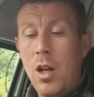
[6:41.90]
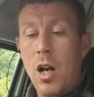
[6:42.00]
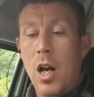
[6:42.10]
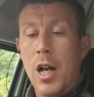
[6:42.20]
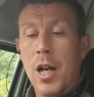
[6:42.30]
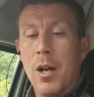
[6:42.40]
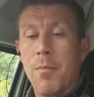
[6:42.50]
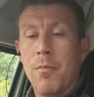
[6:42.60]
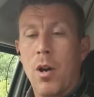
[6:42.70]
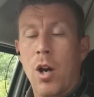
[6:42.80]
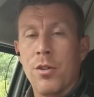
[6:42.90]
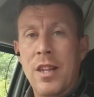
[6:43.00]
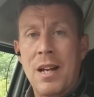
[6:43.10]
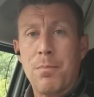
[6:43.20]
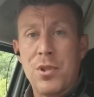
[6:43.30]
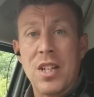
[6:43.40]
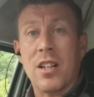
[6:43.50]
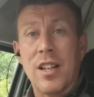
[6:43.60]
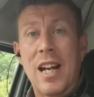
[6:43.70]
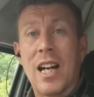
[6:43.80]
On that
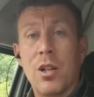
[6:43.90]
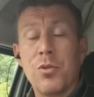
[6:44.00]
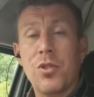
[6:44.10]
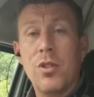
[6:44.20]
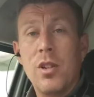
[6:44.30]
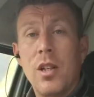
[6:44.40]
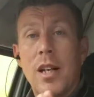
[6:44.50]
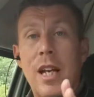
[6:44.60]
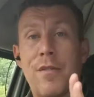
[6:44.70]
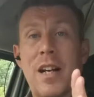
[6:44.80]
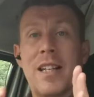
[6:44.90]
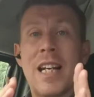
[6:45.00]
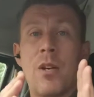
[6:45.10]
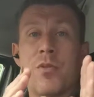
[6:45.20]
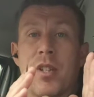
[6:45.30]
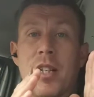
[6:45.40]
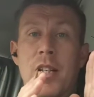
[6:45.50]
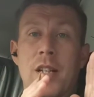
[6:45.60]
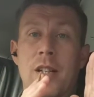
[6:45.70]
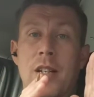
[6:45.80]
particular house, if I
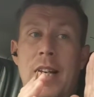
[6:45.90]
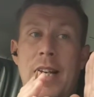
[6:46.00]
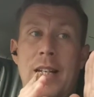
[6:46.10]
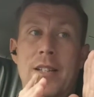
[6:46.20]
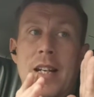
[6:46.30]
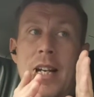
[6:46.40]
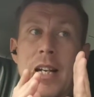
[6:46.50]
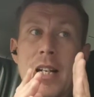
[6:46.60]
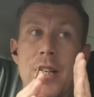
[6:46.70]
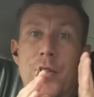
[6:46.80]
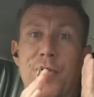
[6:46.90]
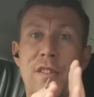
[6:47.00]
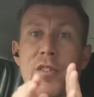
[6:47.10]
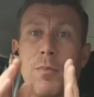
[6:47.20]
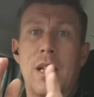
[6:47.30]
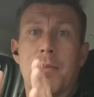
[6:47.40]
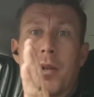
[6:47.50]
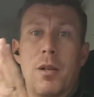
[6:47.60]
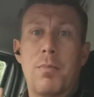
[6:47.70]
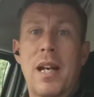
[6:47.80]
counted it as 50p
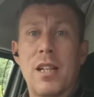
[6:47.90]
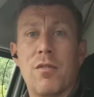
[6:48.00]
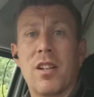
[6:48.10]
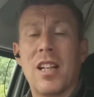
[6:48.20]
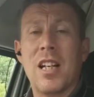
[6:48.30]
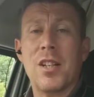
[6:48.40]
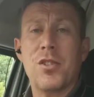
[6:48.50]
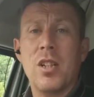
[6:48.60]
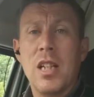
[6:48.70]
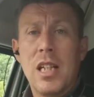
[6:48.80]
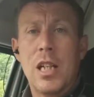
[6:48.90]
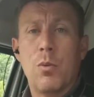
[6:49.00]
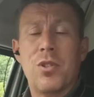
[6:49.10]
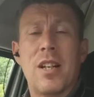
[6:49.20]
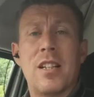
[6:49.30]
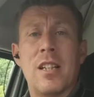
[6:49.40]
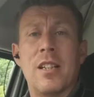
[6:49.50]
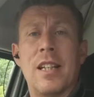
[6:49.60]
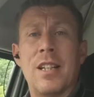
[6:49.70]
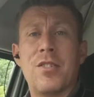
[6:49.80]
per pane of glass, it was heading
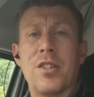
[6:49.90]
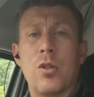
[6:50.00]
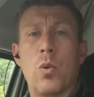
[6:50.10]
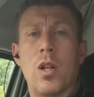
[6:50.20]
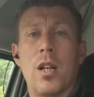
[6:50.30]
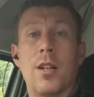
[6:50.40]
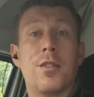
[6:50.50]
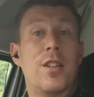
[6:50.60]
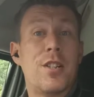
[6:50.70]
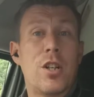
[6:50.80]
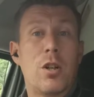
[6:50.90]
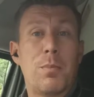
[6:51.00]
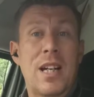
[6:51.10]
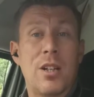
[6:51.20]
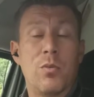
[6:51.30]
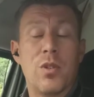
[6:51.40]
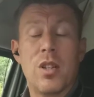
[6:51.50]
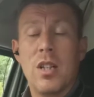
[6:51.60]
into £30 odd,